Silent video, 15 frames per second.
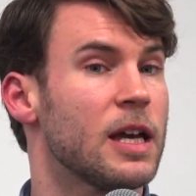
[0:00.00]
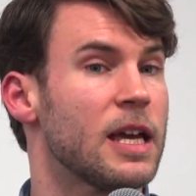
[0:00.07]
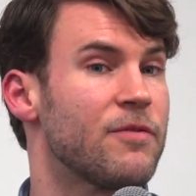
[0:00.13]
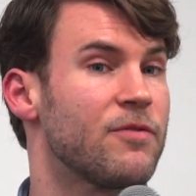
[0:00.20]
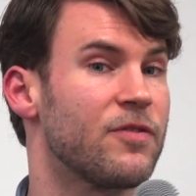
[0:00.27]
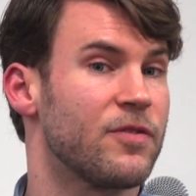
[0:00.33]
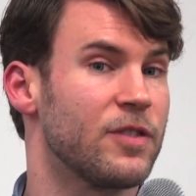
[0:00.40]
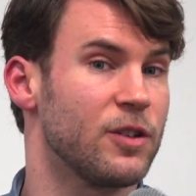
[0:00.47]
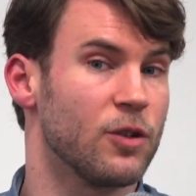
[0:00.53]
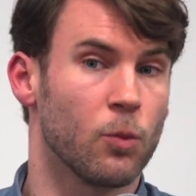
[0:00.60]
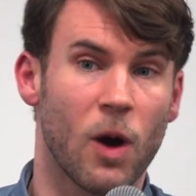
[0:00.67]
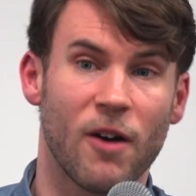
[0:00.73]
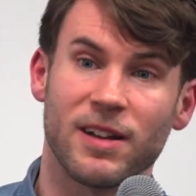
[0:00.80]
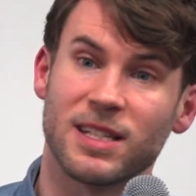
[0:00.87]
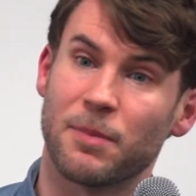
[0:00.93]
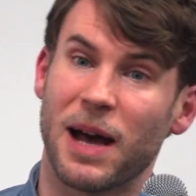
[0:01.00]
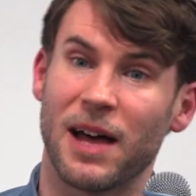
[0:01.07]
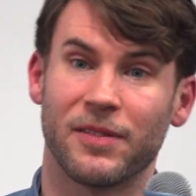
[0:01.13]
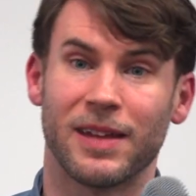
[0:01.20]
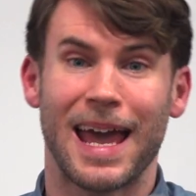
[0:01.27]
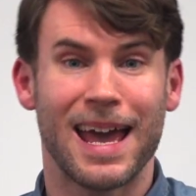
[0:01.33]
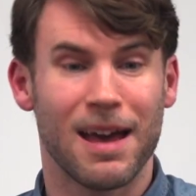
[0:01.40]
If you're worried
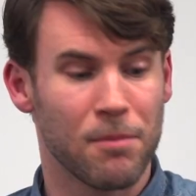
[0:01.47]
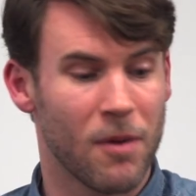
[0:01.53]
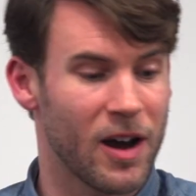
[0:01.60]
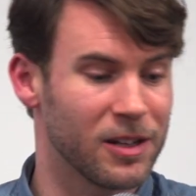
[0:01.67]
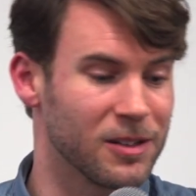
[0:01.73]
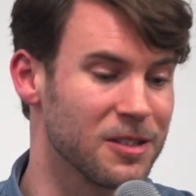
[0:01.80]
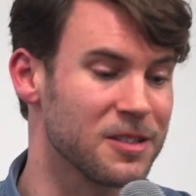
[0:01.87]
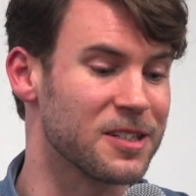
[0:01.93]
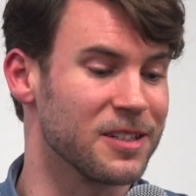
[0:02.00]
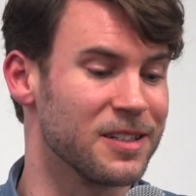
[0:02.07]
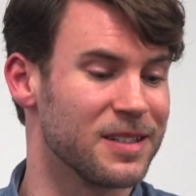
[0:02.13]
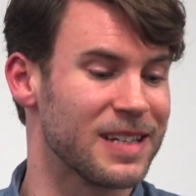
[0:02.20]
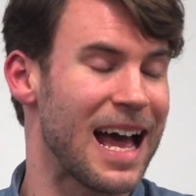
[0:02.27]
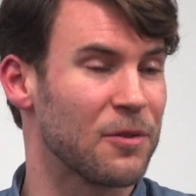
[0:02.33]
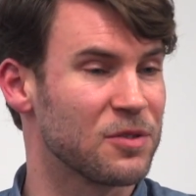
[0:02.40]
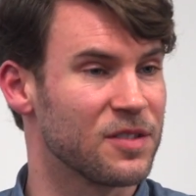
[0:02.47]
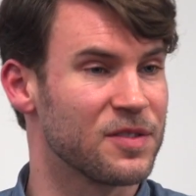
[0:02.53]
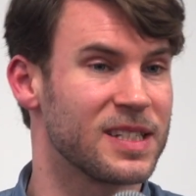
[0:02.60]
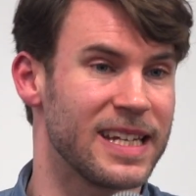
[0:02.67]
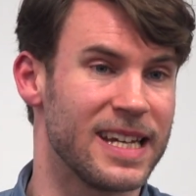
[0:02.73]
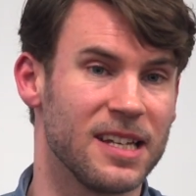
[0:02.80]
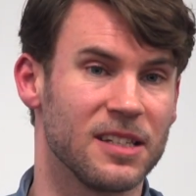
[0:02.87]
about the air miles and out of
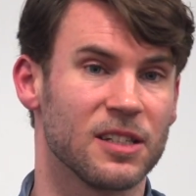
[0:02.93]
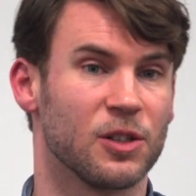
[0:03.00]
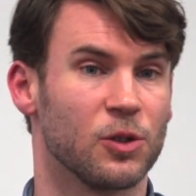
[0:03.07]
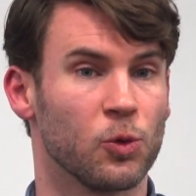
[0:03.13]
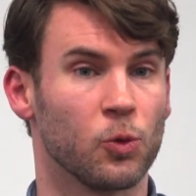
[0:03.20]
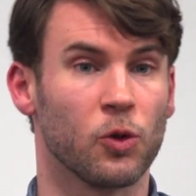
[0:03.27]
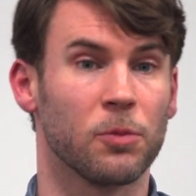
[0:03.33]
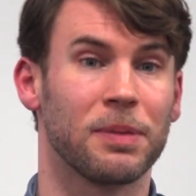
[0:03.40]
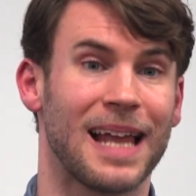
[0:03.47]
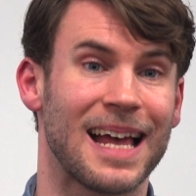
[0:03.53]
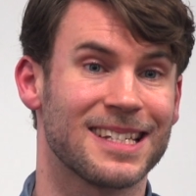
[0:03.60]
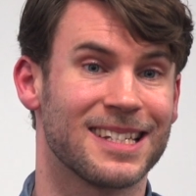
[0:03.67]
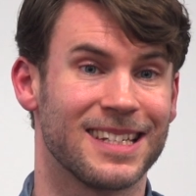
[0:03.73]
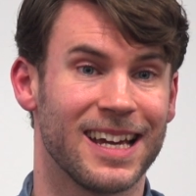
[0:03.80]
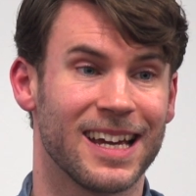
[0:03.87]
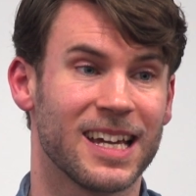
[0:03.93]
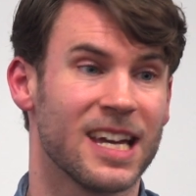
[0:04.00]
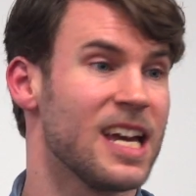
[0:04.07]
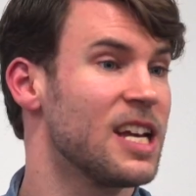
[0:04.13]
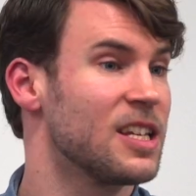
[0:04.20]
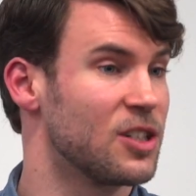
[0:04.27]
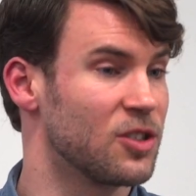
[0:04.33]
season and all the plastic,
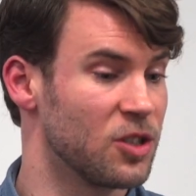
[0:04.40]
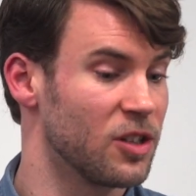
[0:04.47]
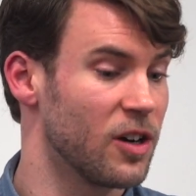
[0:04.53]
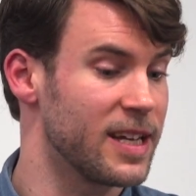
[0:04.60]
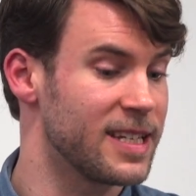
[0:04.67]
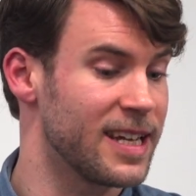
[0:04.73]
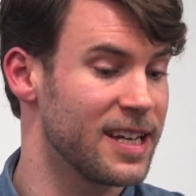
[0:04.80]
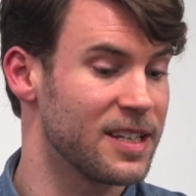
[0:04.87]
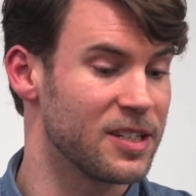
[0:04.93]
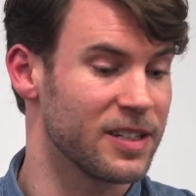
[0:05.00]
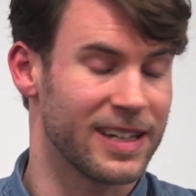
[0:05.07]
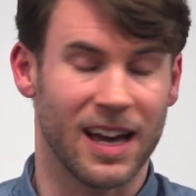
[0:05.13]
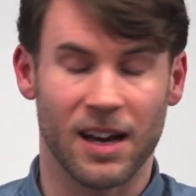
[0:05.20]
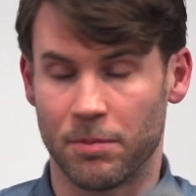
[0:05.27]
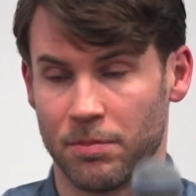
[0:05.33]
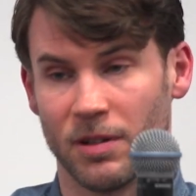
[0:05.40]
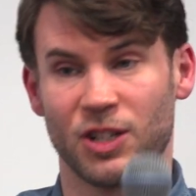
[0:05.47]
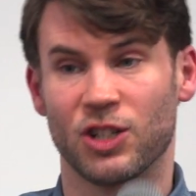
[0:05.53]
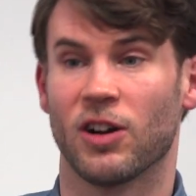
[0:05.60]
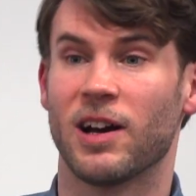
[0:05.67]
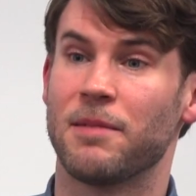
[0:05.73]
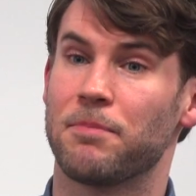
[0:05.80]
it's a good idea to get a
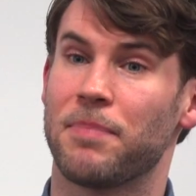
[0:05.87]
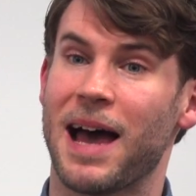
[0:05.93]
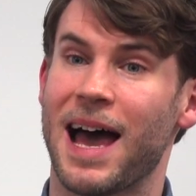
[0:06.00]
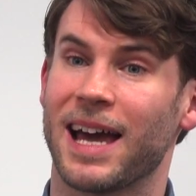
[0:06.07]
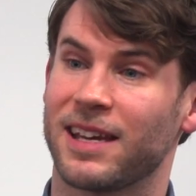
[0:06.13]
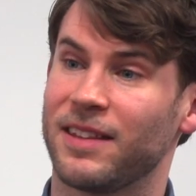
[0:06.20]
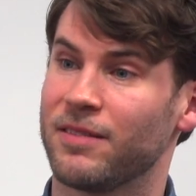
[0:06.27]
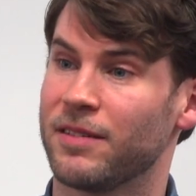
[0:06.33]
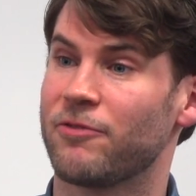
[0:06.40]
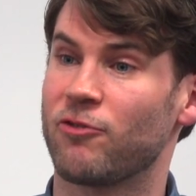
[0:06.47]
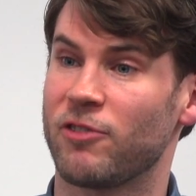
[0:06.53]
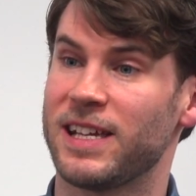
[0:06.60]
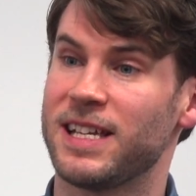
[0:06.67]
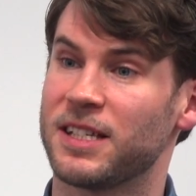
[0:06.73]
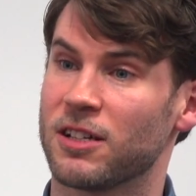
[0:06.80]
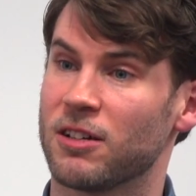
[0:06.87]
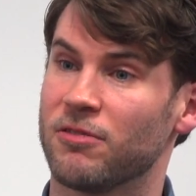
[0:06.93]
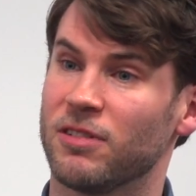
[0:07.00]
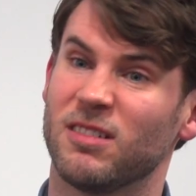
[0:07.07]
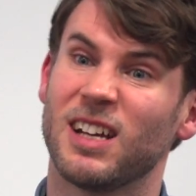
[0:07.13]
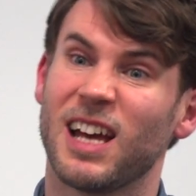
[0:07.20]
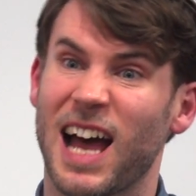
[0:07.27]
giant bag in the
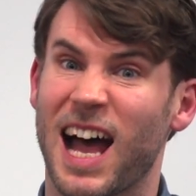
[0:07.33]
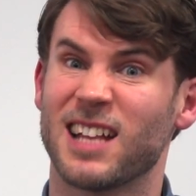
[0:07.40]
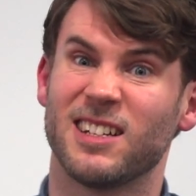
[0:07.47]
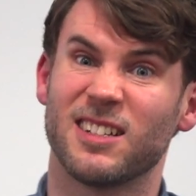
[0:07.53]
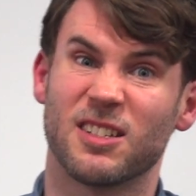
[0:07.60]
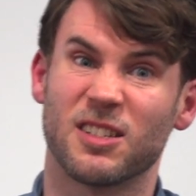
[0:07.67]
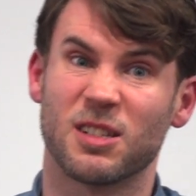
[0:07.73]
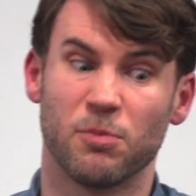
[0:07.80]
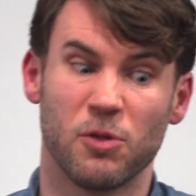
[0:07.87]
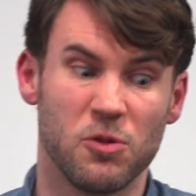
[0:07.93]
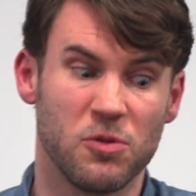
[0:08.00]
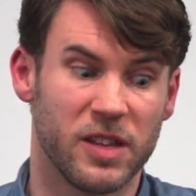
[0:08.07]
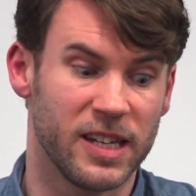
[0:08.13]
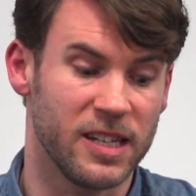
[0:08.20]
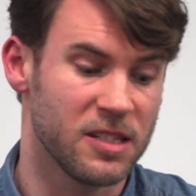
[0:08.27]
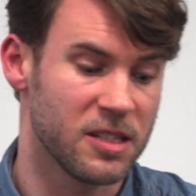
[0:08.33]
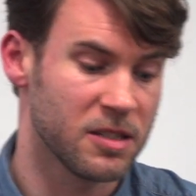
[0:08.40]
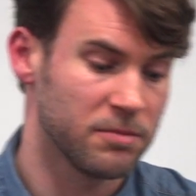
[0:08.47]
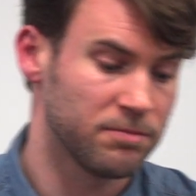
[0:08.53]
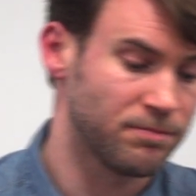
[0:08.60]
freezer and add it to smoothies.